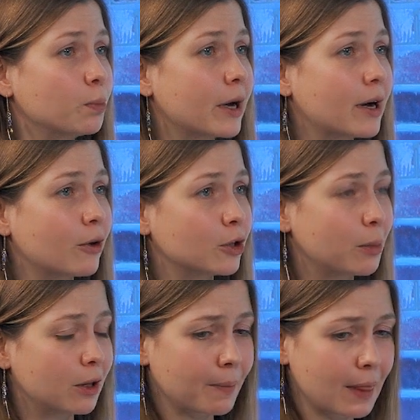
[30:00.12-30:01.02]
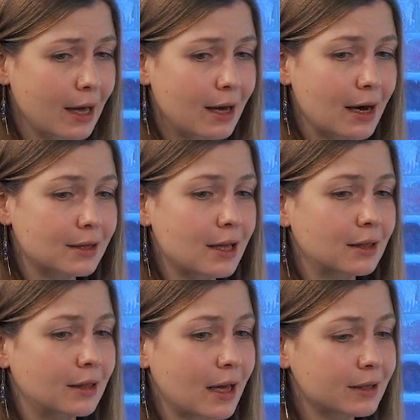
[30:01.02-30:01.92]
me accountable. And then
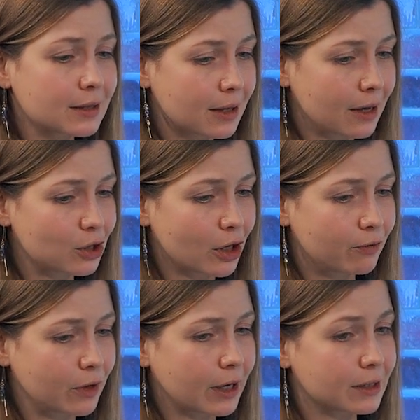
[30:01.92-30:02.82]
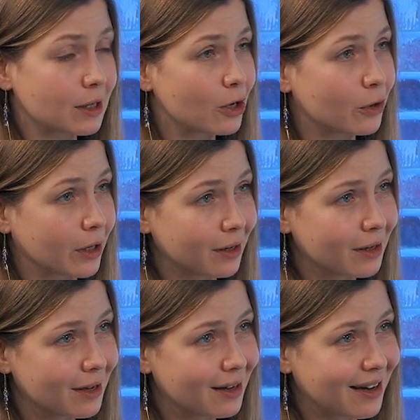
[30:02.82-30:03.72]
the next stage, I think, as a learning,
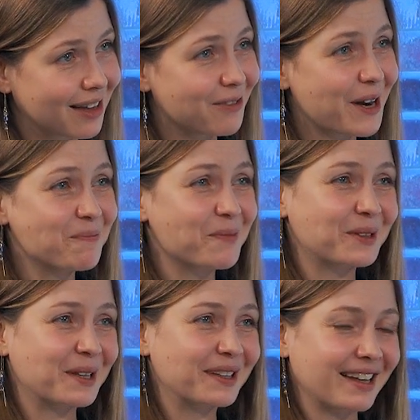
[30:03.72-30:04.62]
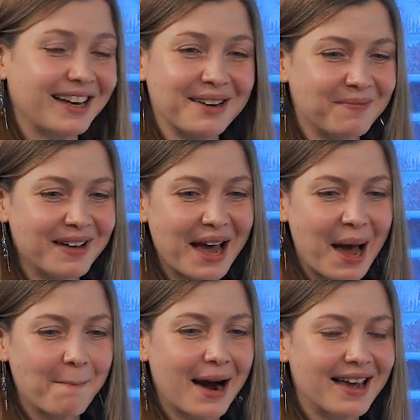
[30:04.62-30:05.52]
and very important, like
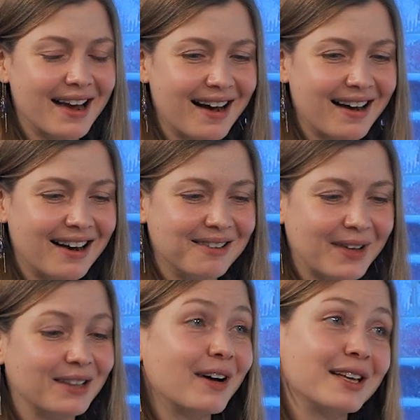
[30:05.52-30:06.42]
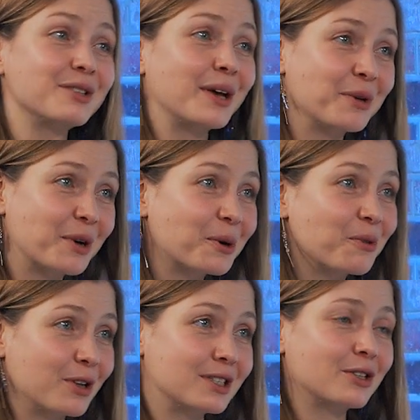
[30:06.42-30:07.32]
my advice to anyone who
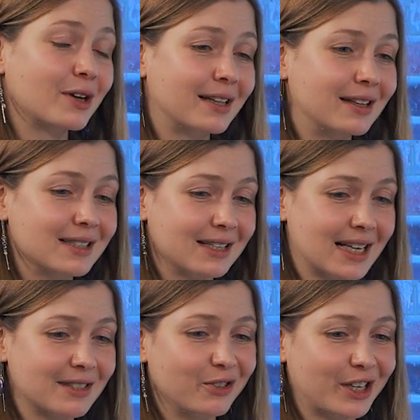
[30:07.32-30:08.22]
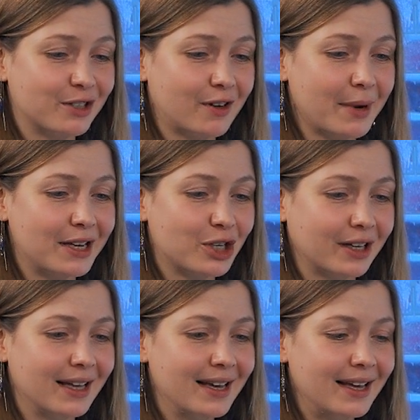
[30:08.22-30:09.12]
wants to handle successful
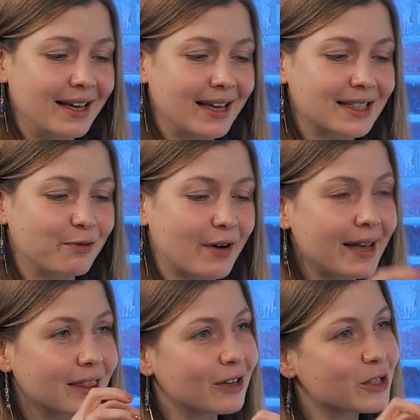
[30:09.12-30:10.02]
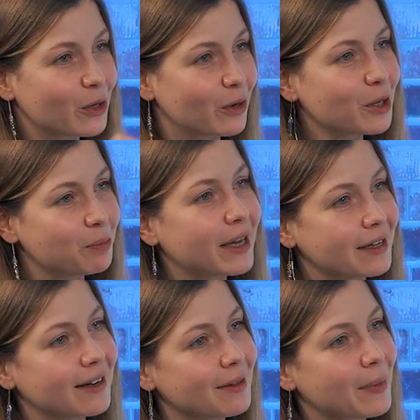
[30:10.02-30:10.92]
transformation, it's find those early
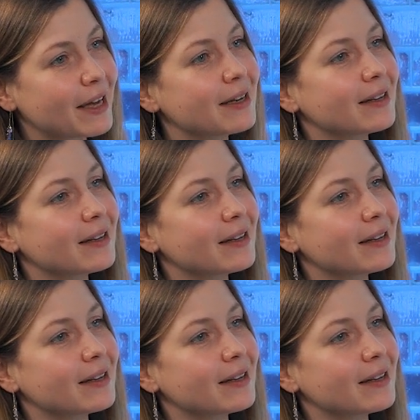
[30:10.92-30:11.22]
pioneering